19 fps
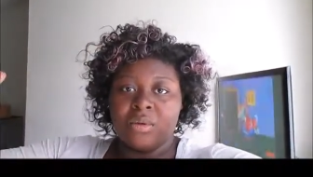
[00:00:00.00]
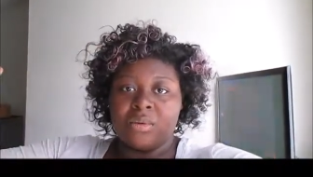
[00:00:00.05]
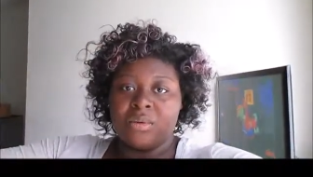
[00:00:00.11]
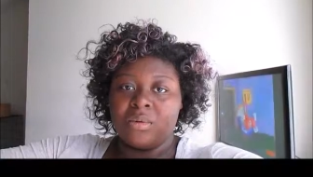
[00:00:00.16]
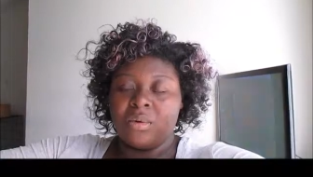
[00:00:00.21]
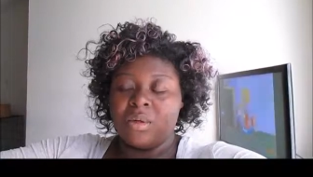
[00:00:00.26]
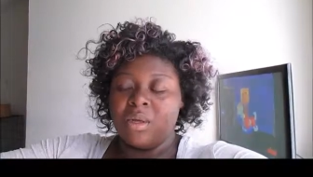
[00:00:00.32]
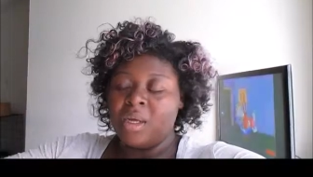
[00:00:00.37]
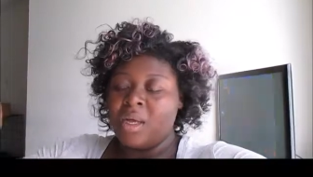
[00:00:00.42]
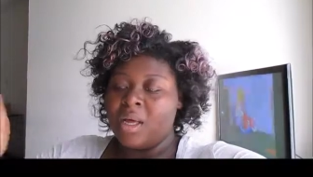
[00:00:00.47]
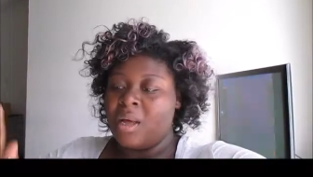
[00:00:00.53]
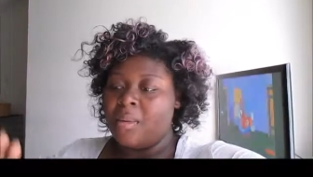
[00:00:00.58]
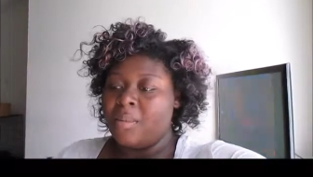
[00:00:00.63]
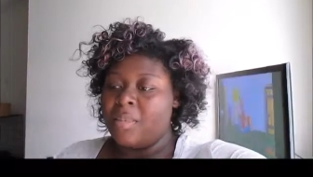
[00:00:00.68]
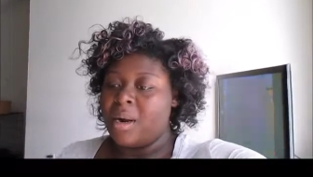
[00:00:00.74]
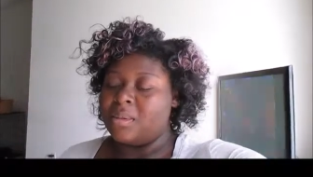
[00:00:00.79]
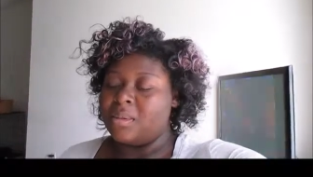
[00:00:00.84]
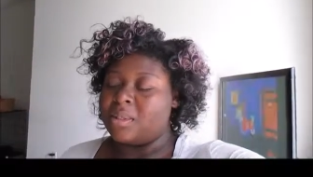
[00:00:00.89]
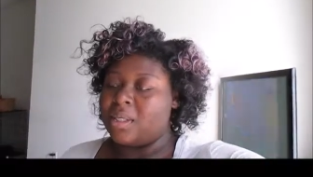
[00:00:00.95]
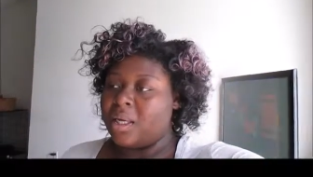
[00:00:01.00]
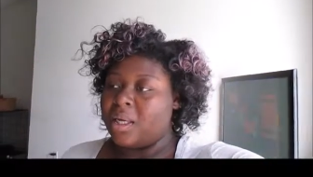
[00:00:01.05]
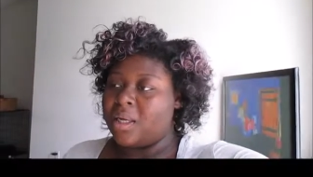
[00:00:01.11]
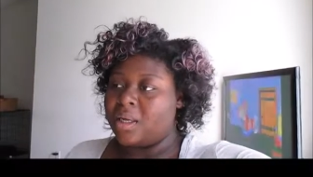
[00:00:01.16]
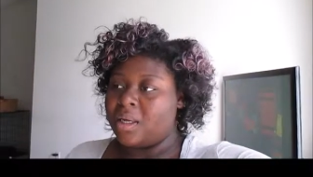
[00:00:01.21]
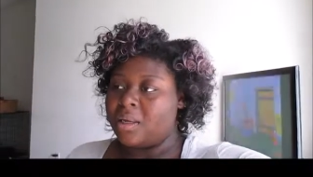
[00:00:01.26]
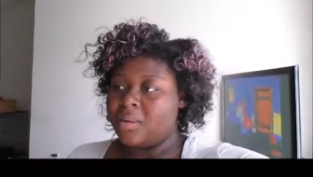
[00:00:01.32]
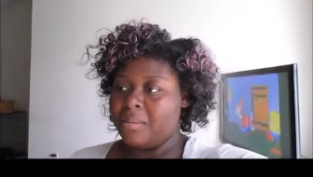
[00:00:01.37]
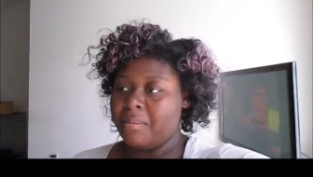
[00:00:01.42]
The but I was
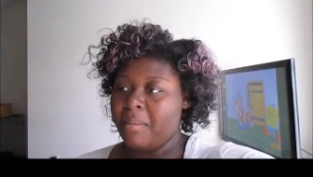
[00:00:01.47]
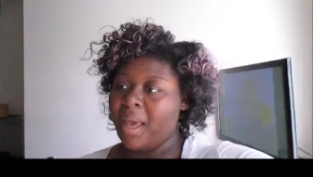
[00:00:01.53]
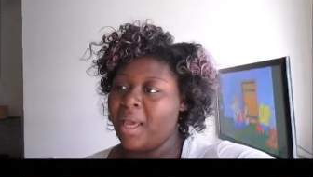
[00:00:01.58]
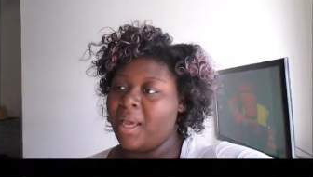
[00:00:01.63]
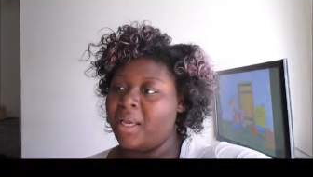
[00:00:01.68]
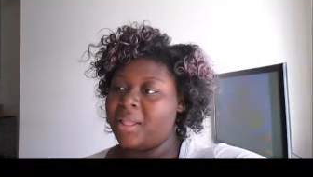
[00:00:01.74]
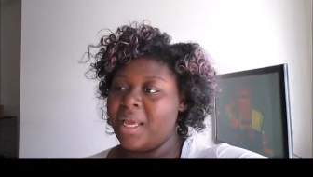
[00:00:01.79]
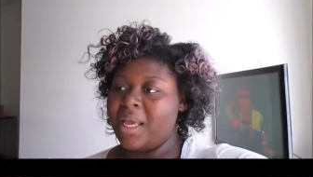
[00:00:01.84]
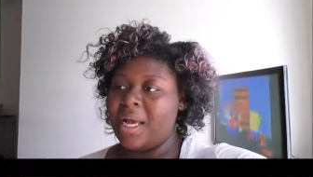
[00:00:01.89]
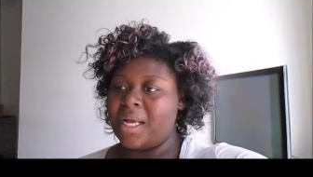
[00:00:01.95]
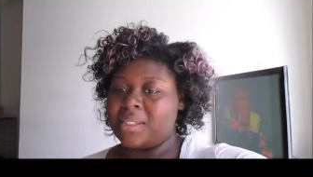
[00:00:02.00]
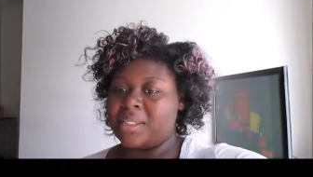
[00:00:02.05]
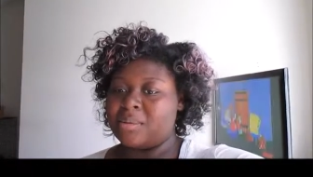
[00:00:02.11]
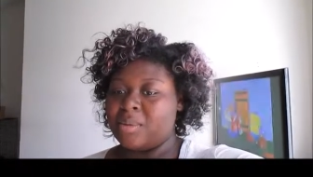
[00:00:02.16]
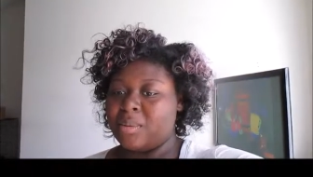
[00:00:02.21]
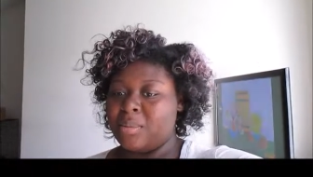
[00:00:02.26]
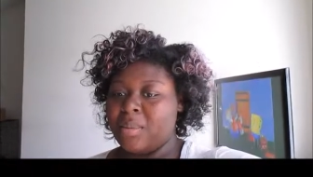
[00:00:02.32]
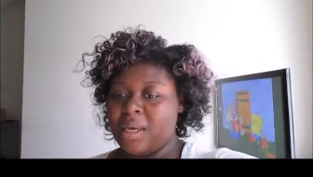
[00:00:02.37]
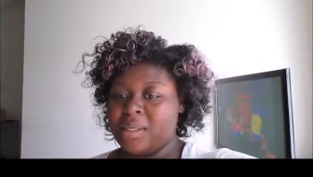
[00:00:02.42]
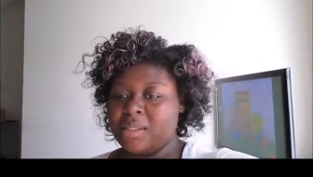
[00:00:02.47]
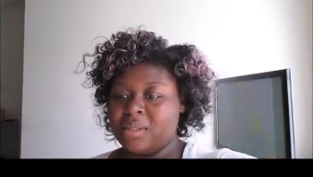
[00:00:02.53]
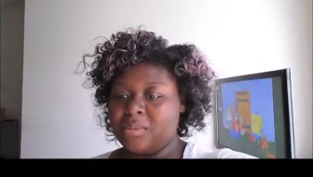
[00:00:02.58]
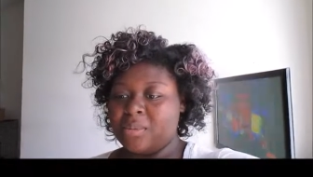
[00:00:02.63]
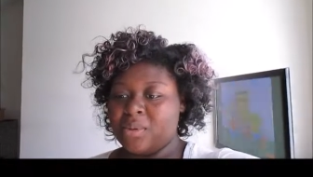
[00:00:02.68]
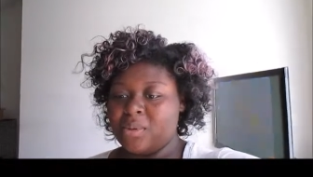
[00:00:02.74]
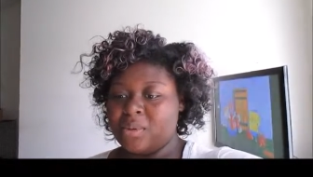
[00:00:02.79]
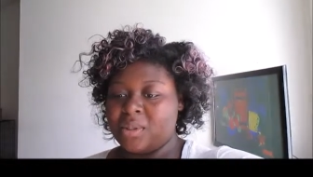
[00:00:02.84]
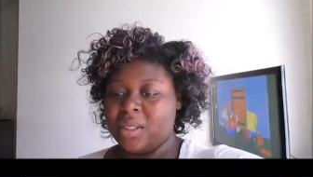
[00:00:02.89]
like, man, they got some amazing
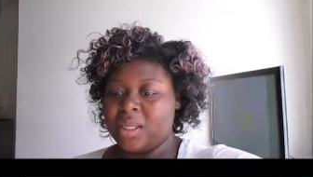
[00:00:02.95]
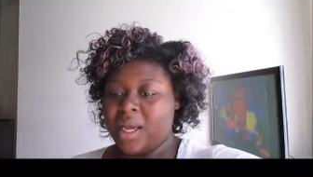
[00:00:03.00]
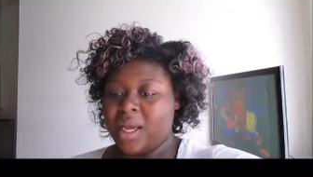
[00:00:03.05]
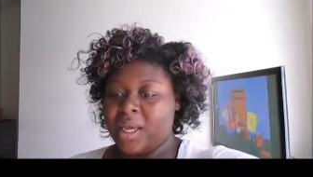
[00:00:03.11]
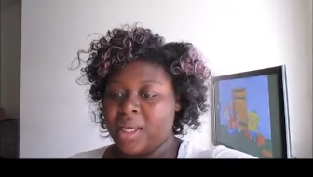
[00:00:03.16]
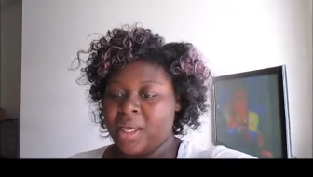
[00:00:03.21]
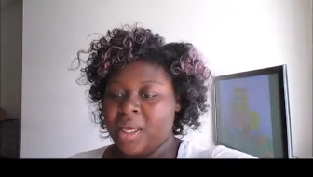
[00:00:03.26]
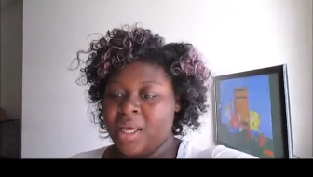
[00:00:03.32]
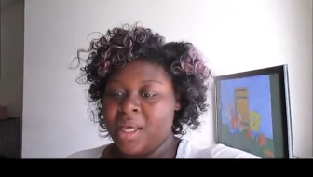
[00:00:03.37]
music. Like,